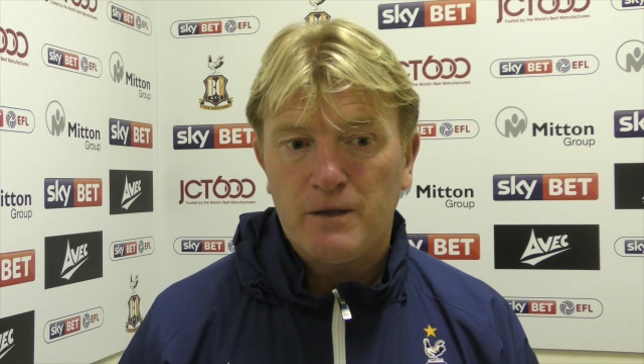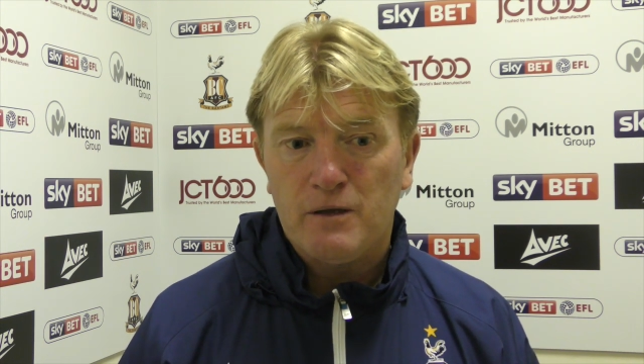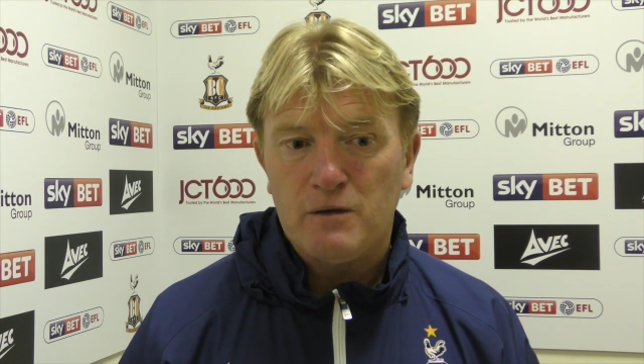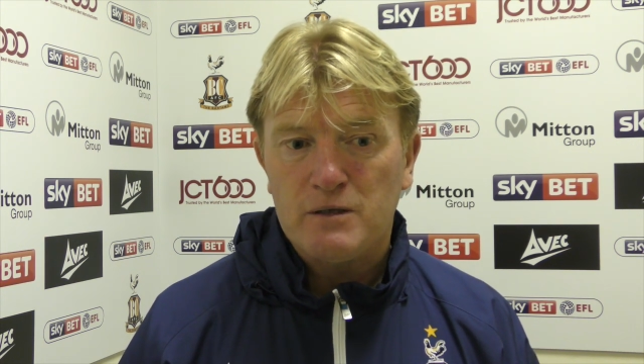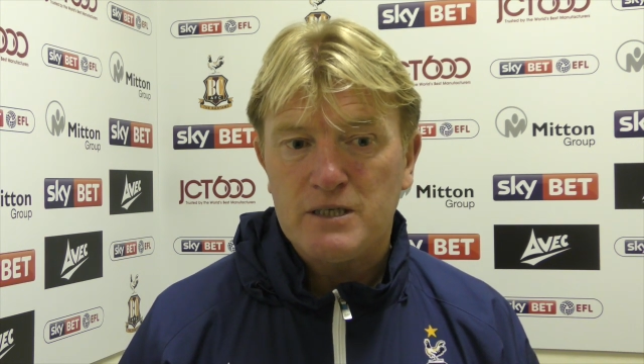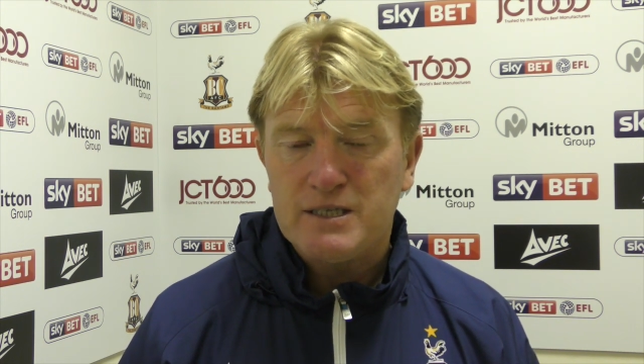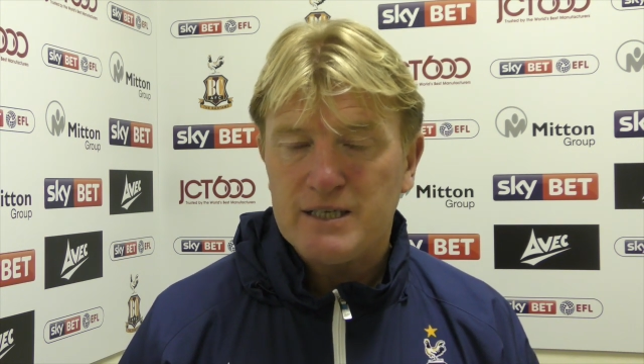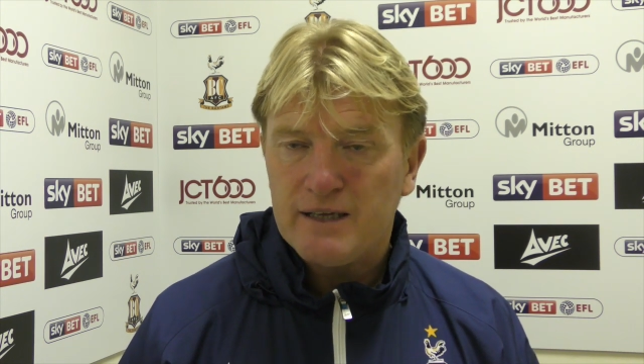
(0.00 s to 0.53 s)
you know,
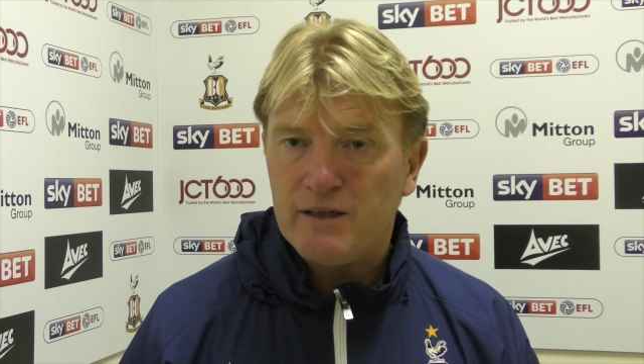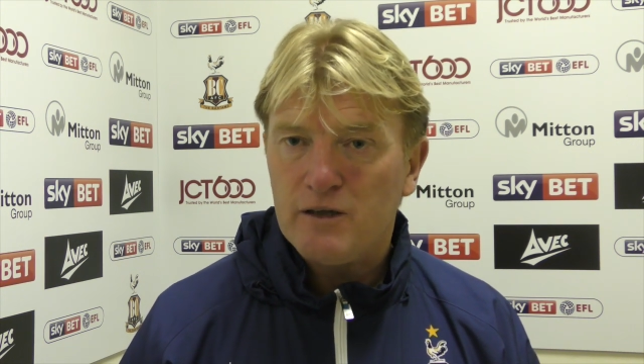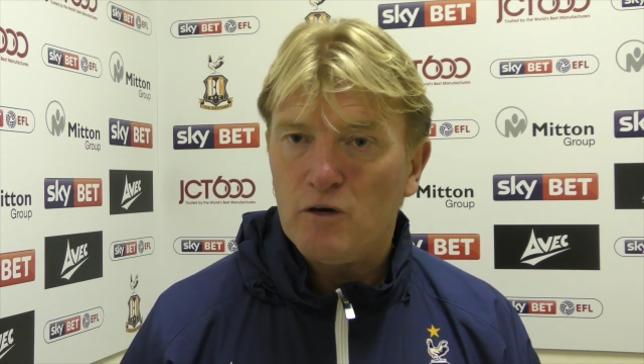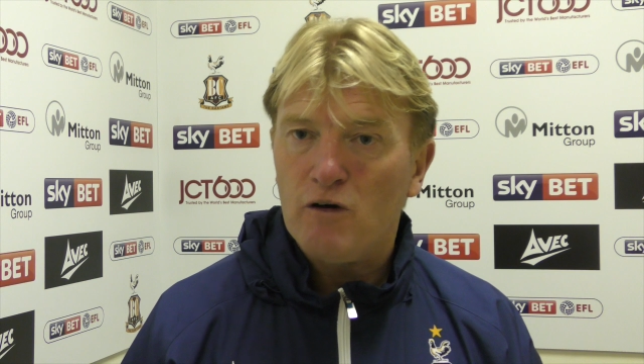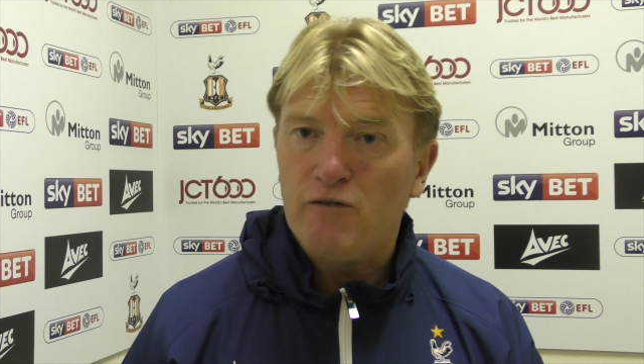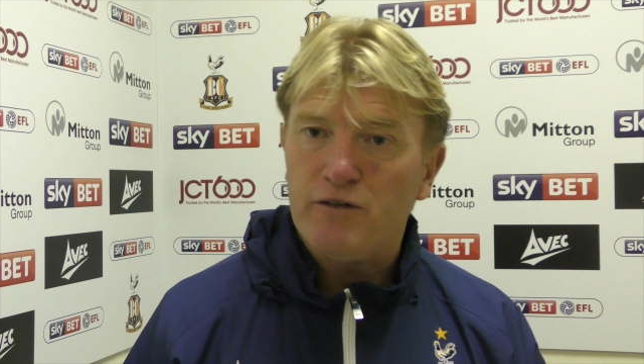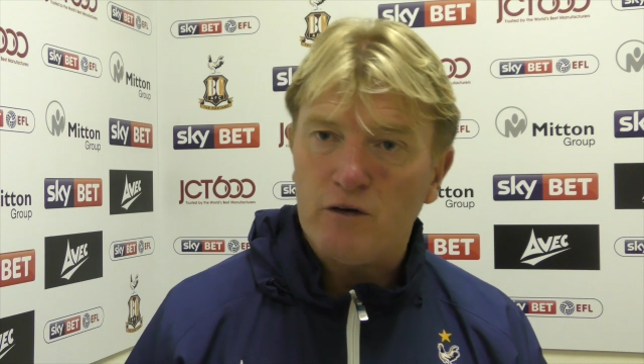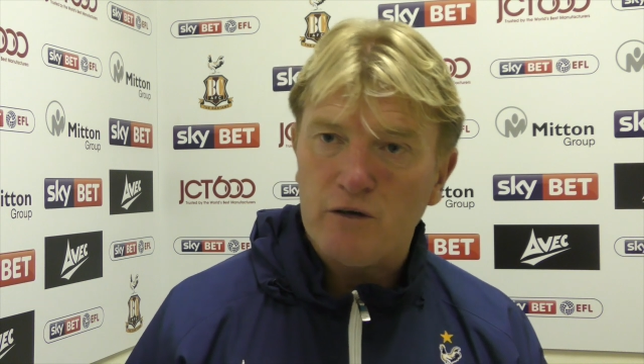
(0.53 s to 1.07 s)
it's a sending
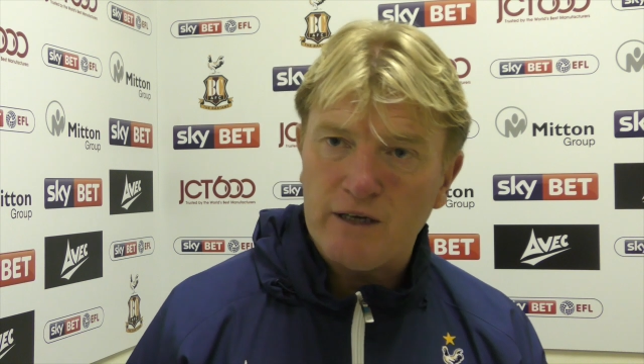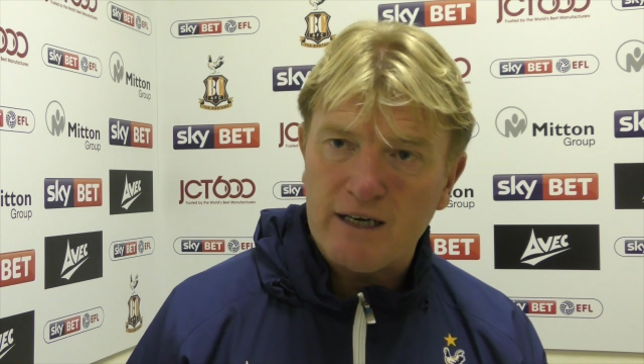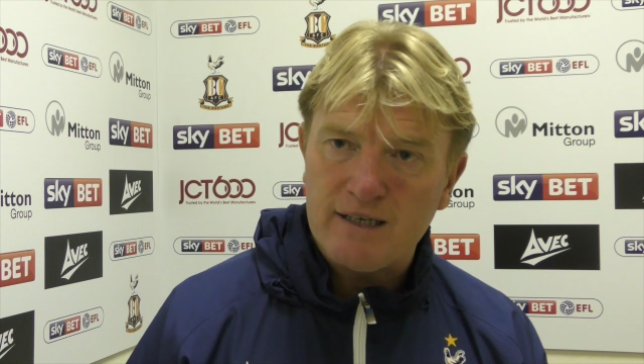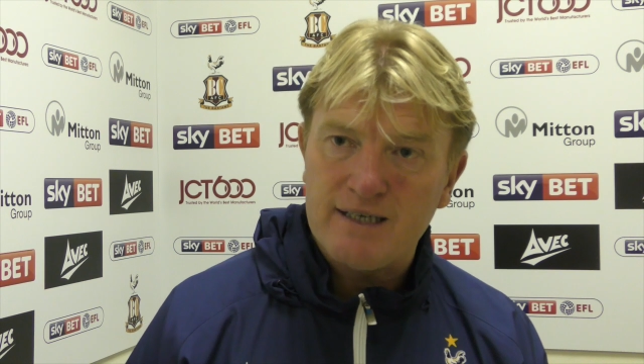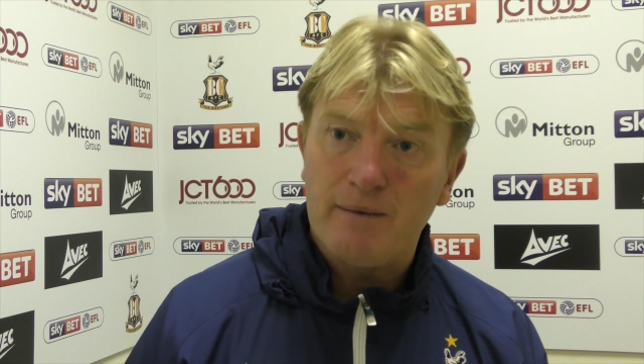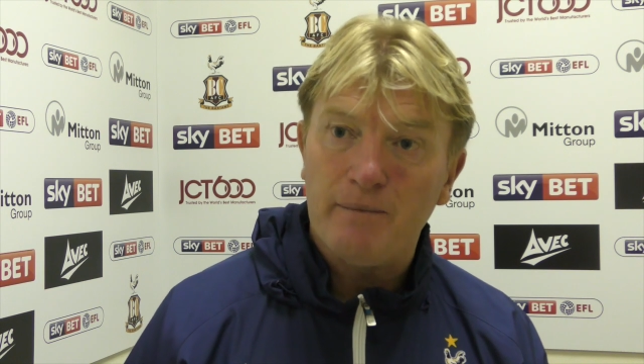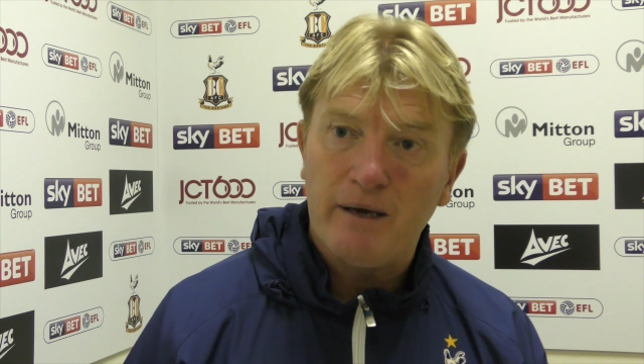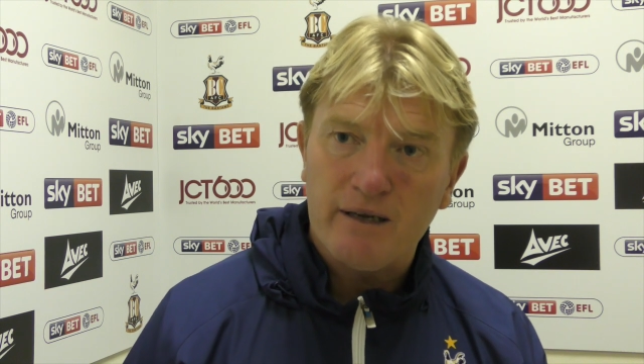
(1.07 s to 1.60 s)
off, they go down to
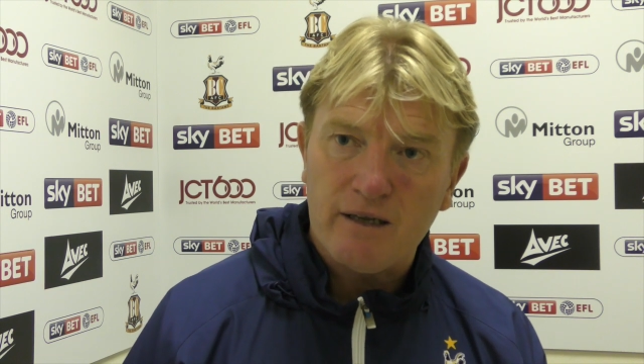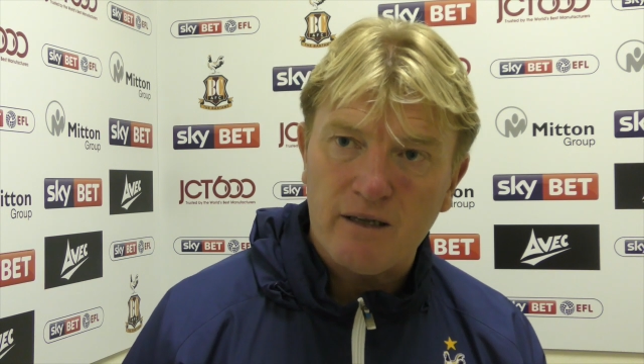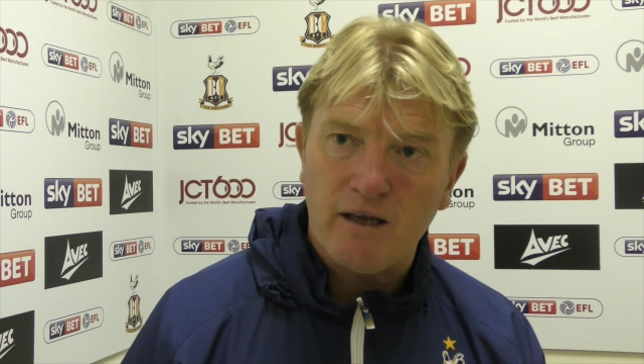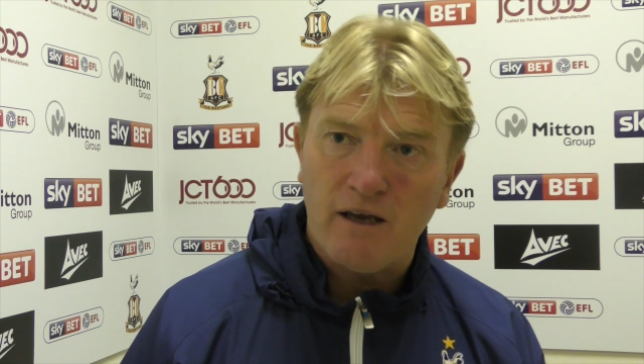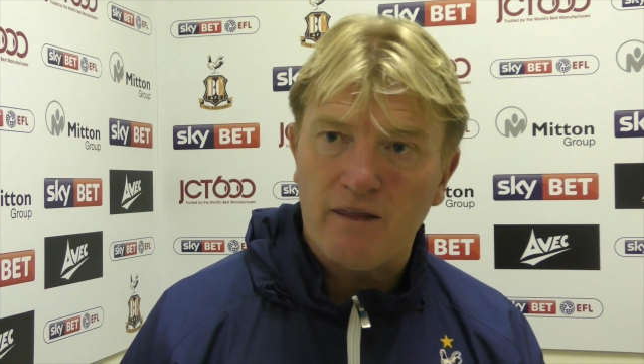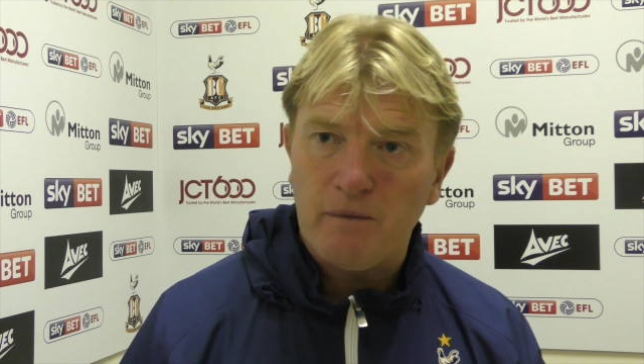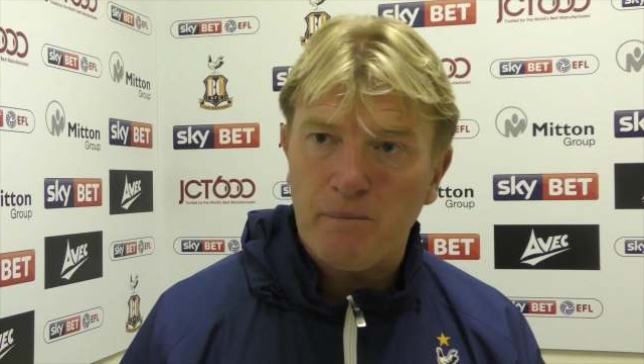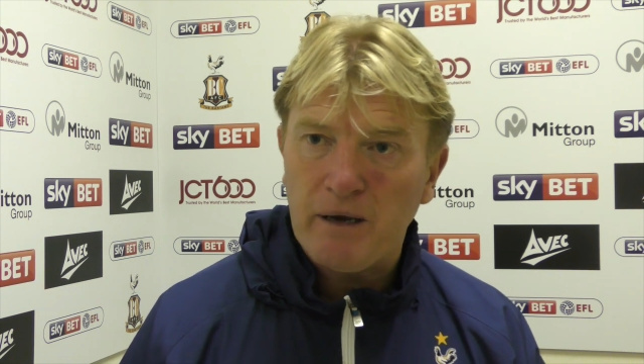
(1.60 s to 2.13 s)
10 men
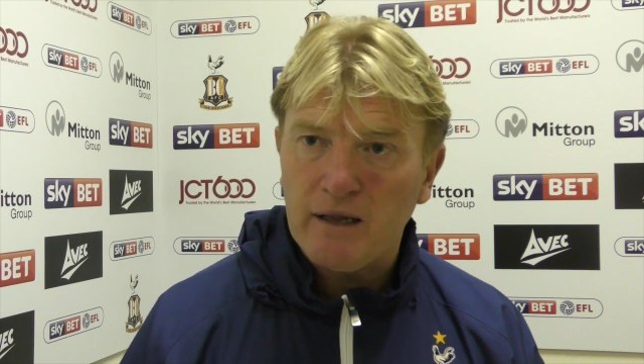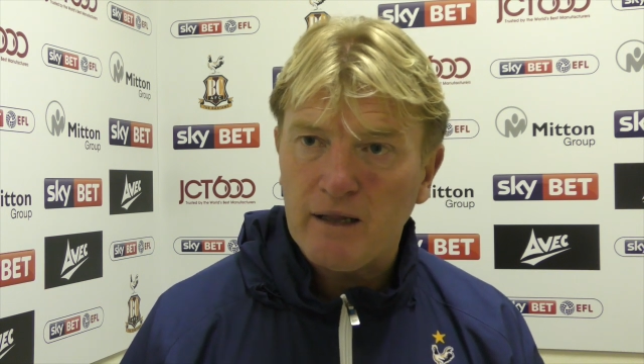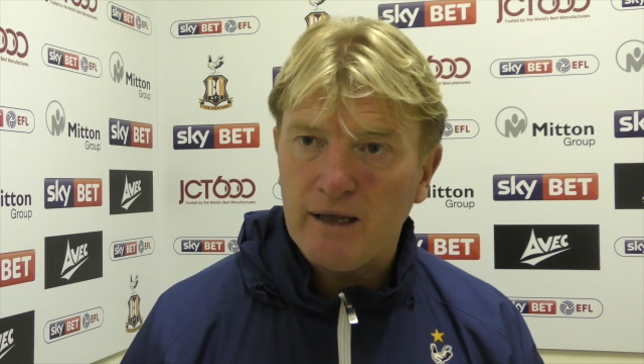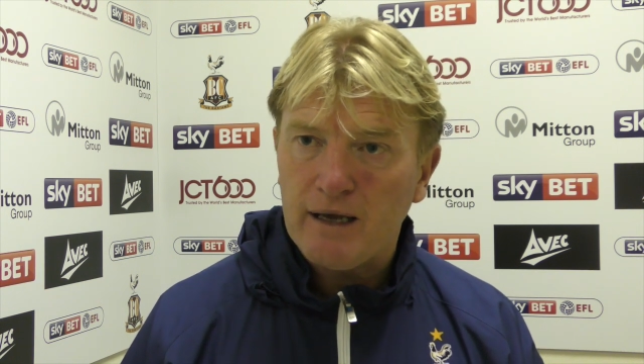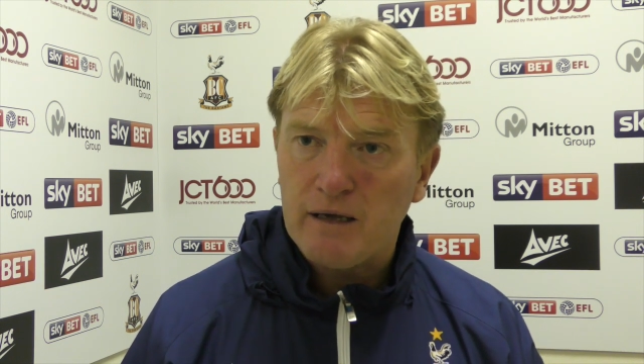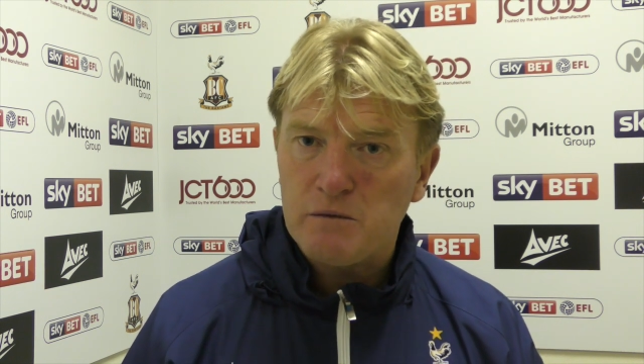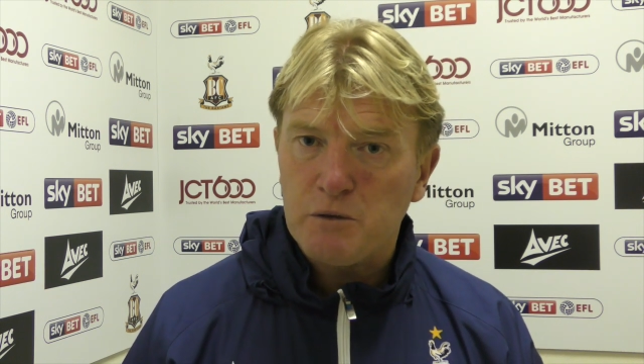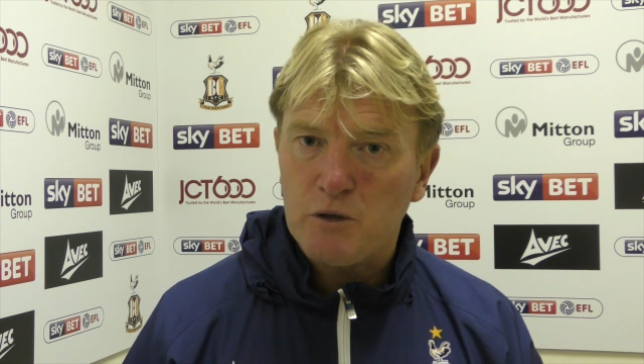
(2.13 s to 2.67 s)
and the
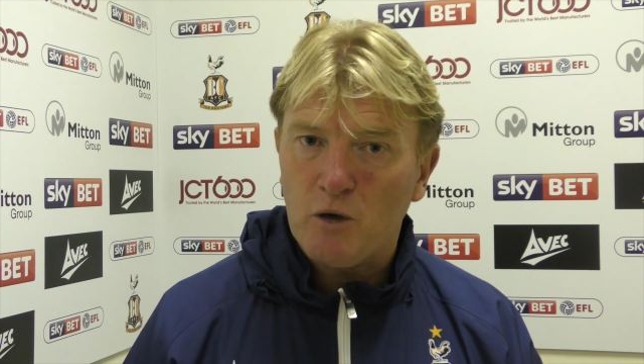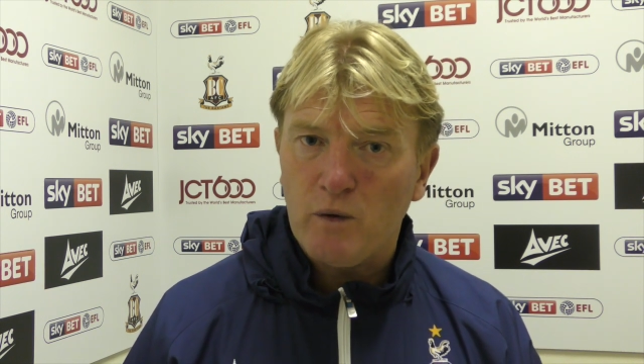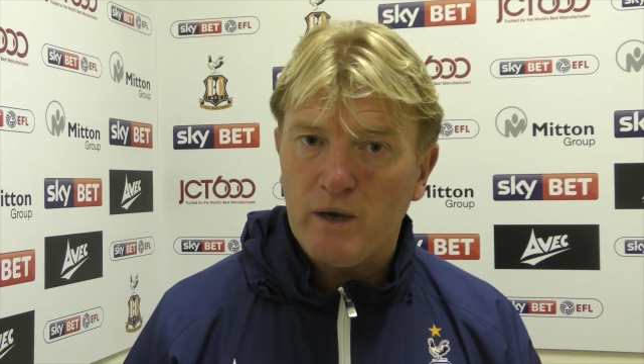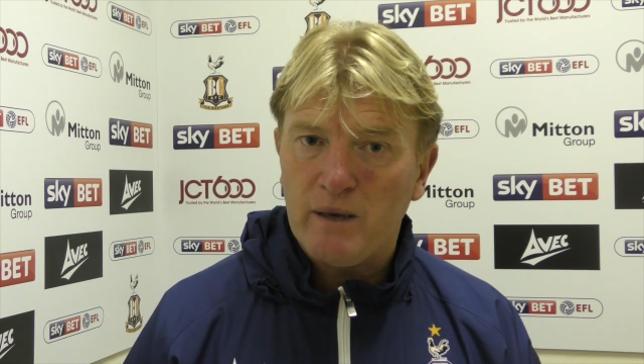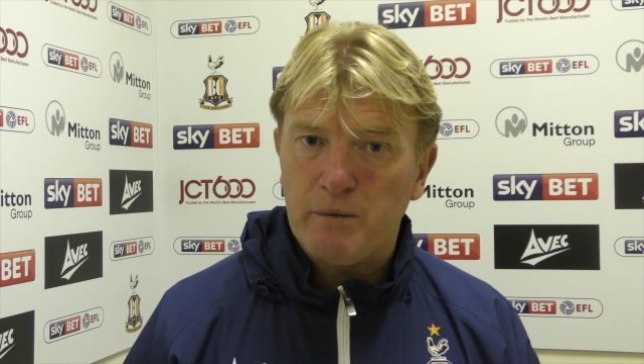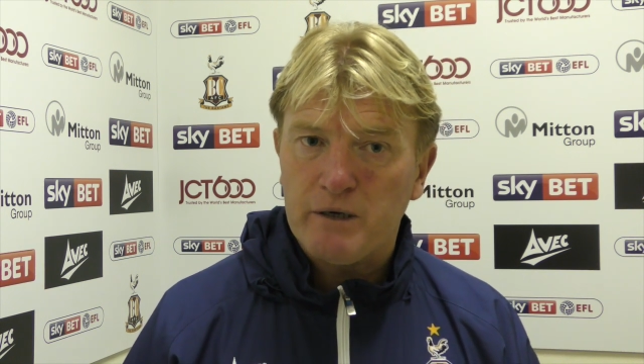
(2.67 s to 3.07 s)
penalty gets put away.